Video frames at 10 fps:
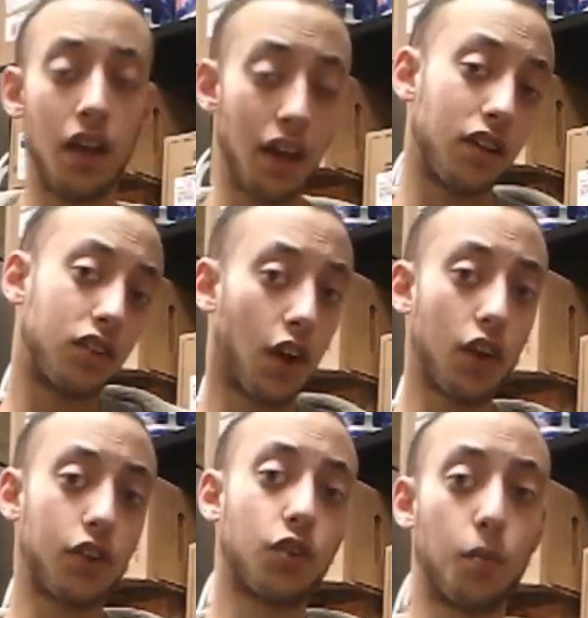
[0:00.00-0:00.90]
And it's
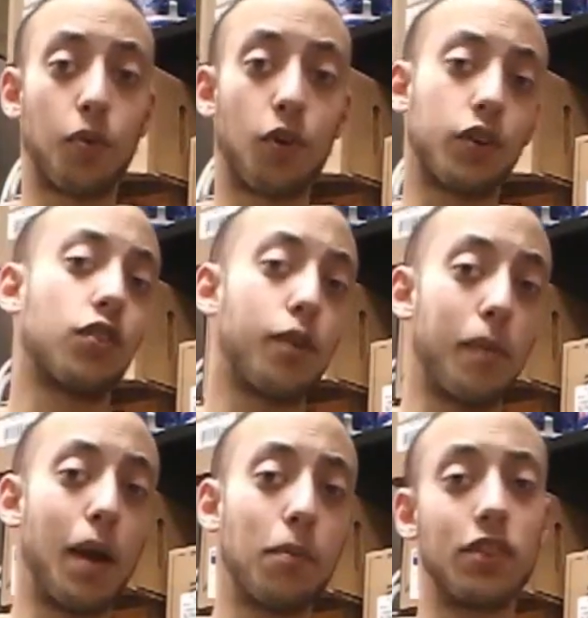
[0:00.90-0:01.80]
also important to
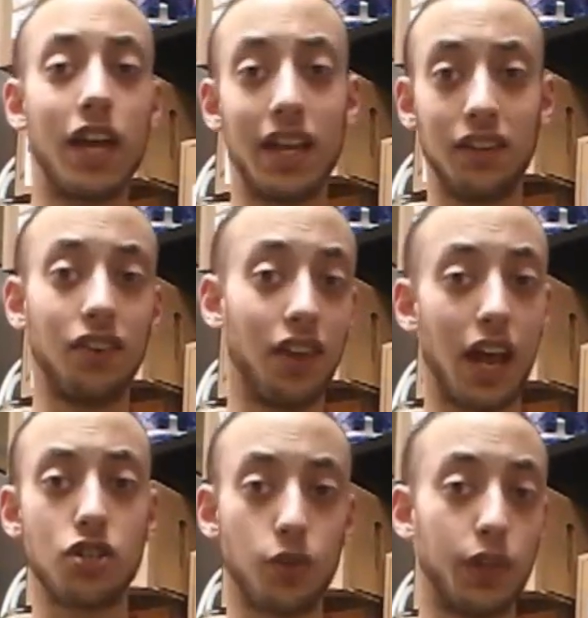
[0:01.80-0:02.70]
remember that
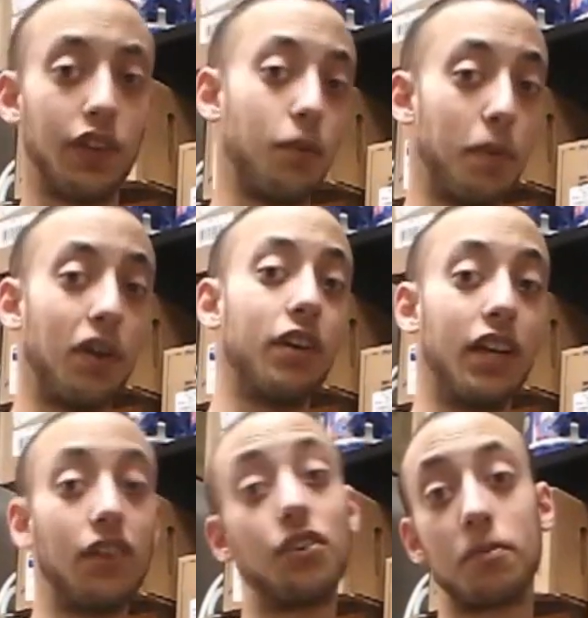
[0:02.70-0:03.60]
intellectual
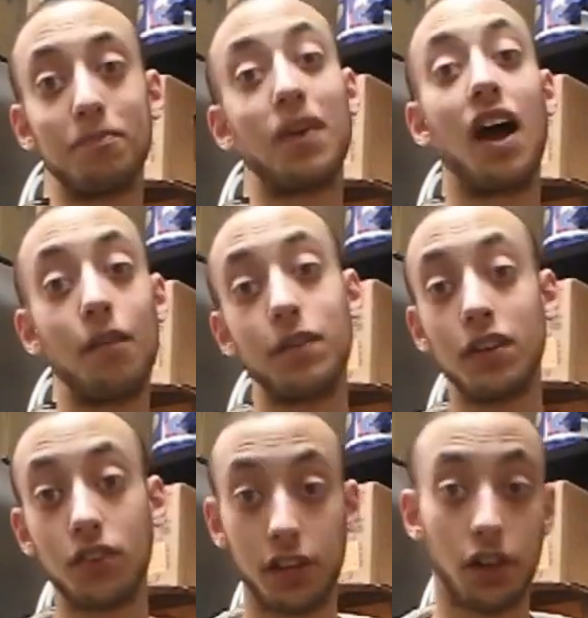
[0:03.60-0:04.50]
disabilities are
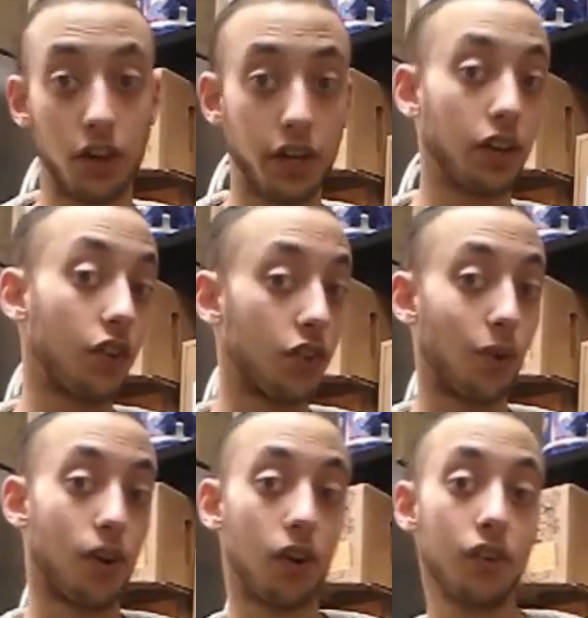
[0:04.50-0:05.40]
obviously learning
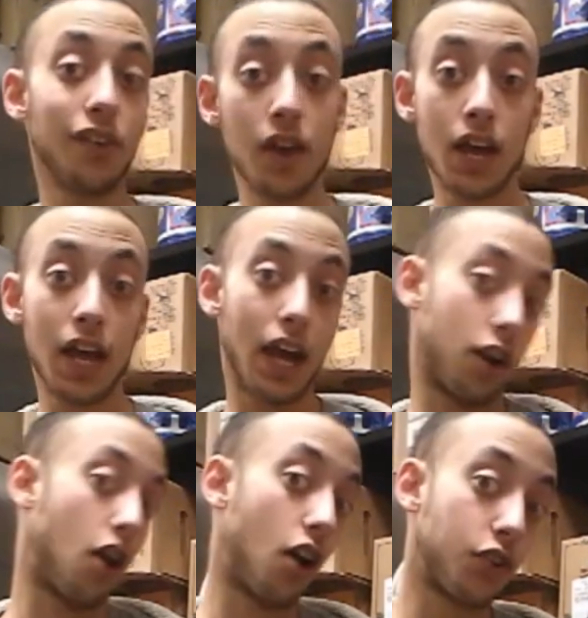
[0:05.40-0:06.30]
disorders
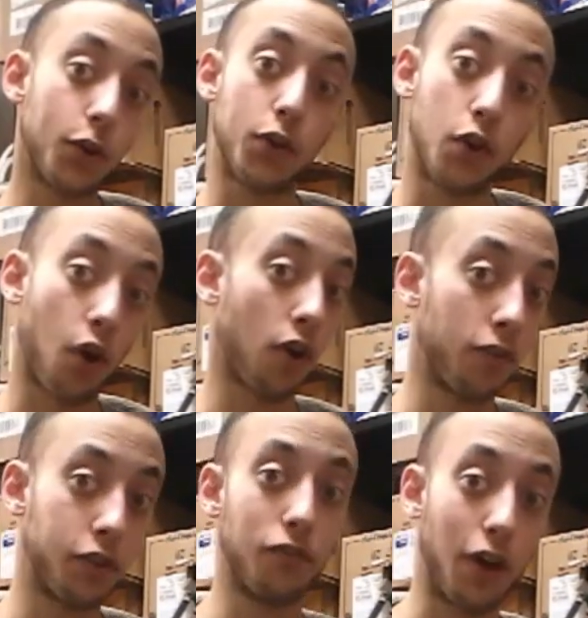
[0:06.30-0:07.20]
and also
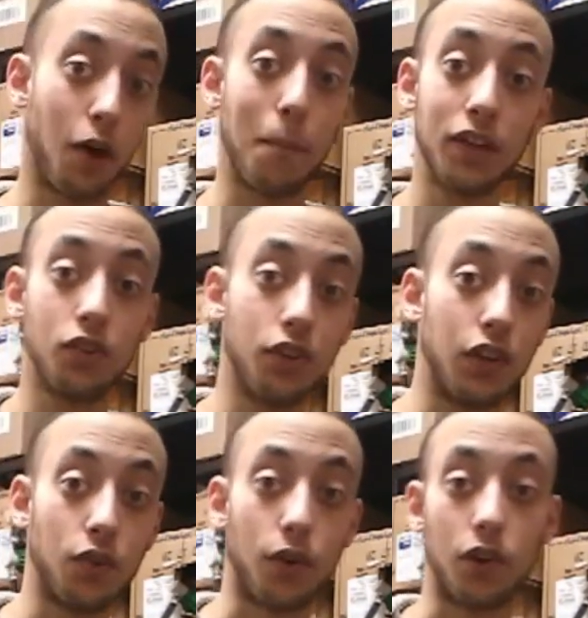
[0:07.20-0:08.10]
neurodevelopmental
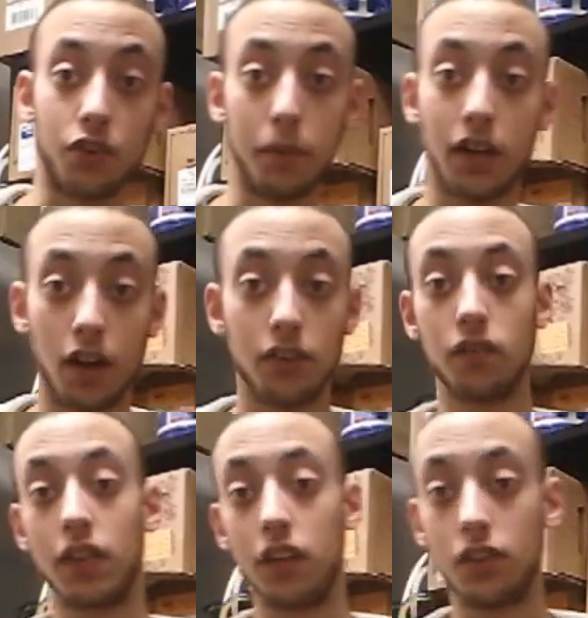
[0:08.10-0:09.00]
disorders. And because
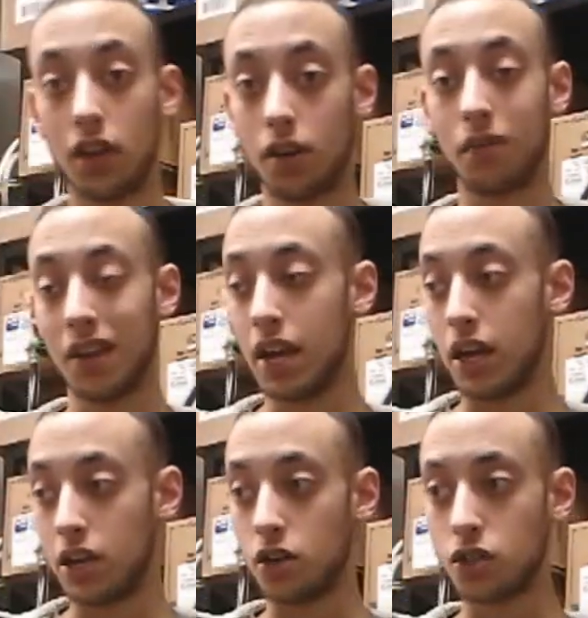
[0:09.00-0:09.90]
of this, there
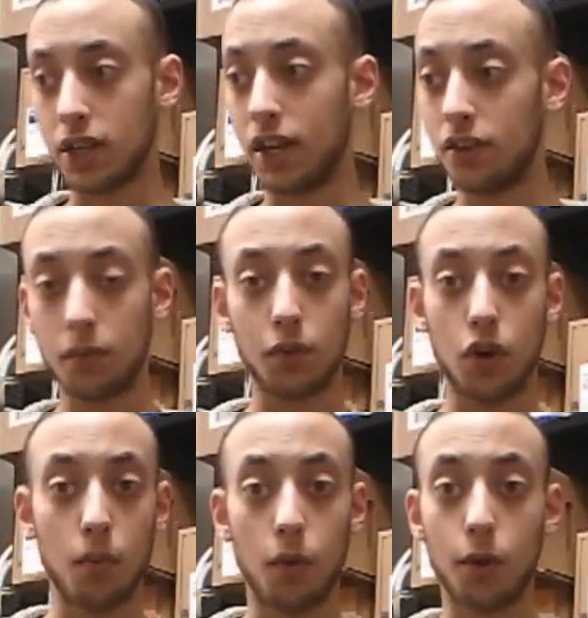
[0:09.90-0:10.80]
usually is some
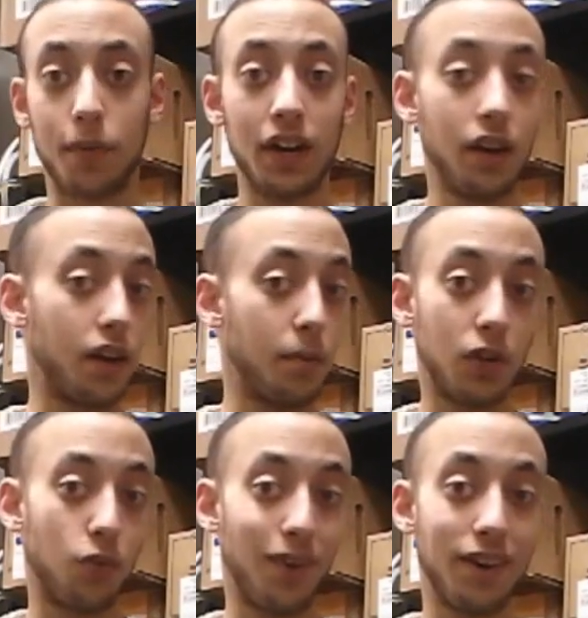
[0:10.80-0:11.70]
comorbidity
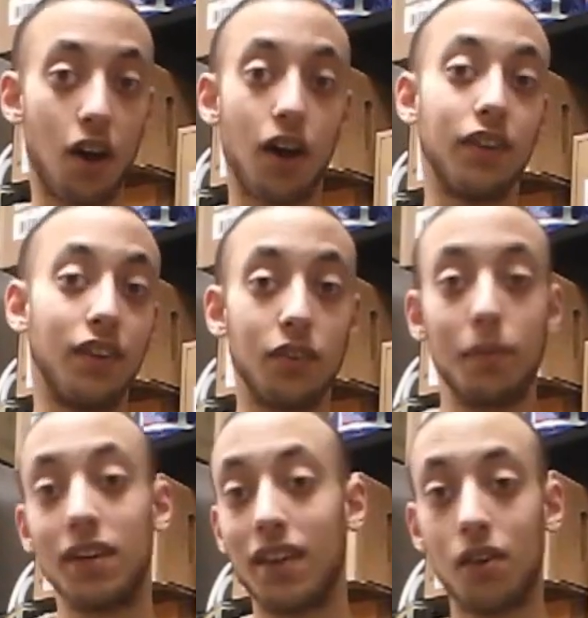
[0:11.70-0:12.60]
between
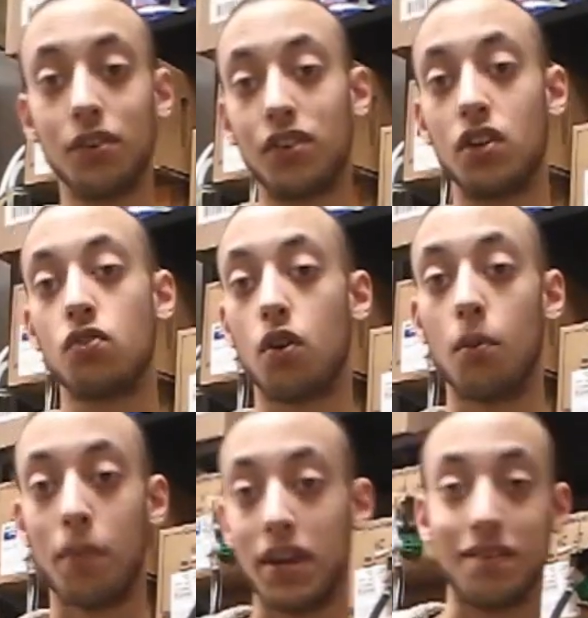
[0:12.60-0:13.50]
autism and Down
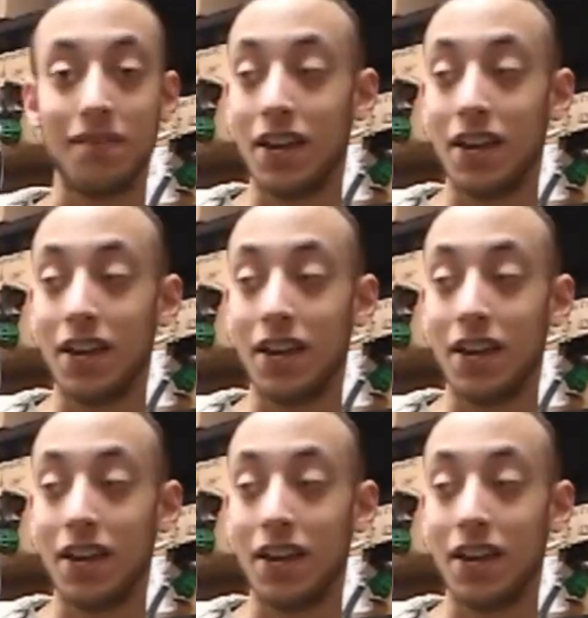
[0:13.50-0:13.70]
syndrome, but